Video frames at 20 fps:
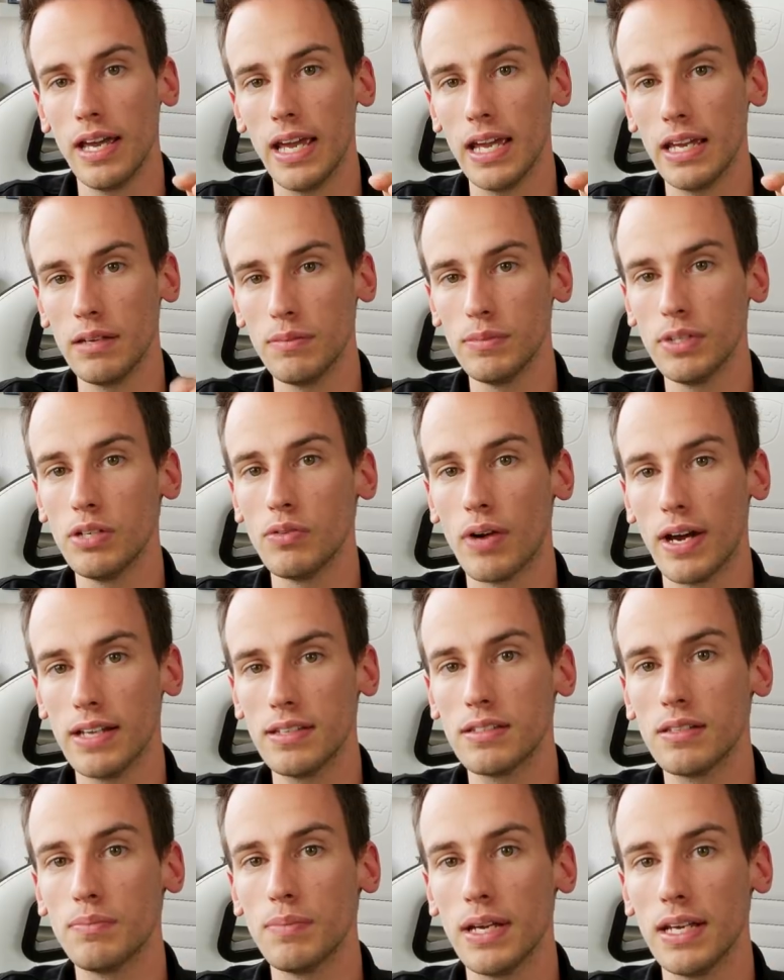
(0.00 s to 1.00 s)
AMD
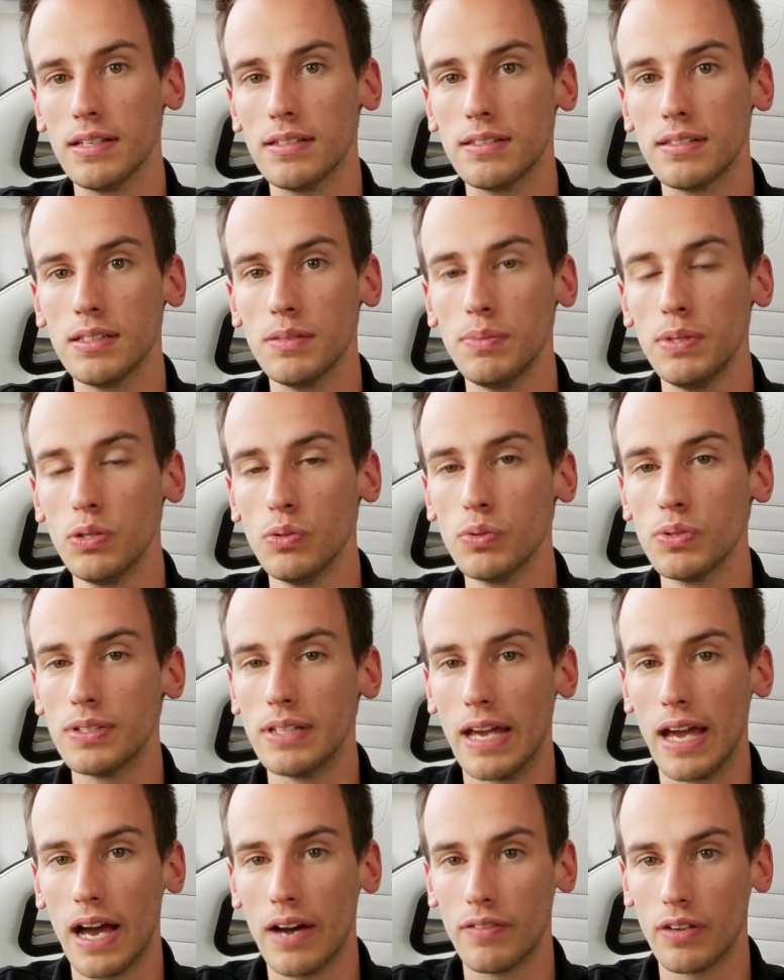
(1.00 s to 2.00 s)
Ryzen based CPUs,
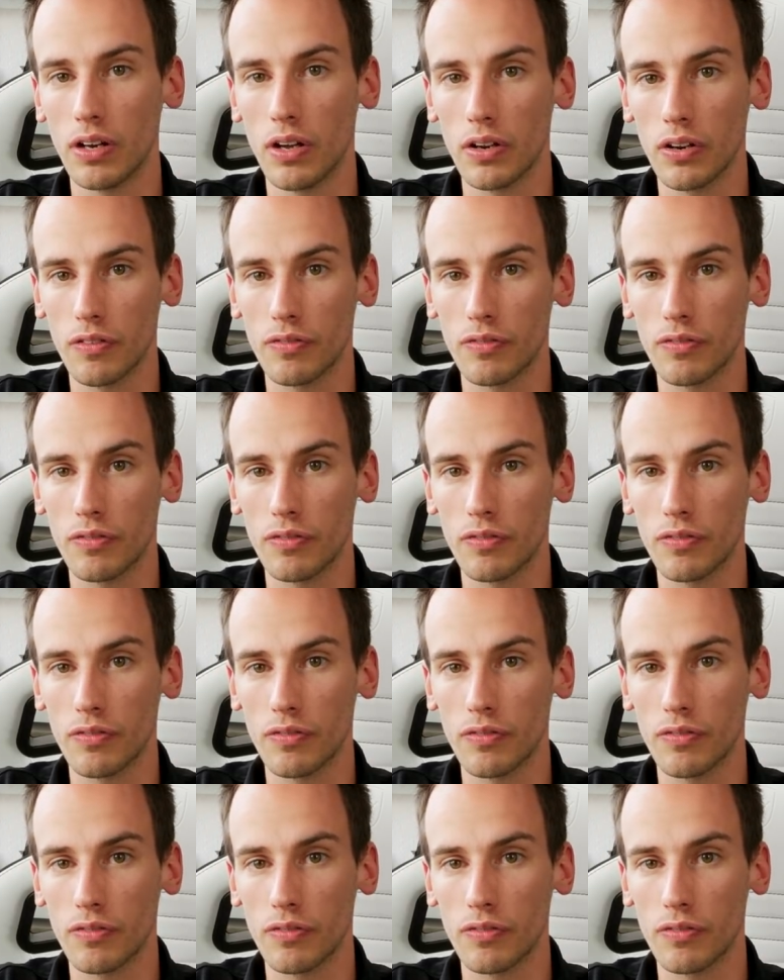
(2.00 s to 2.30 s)
they have a lot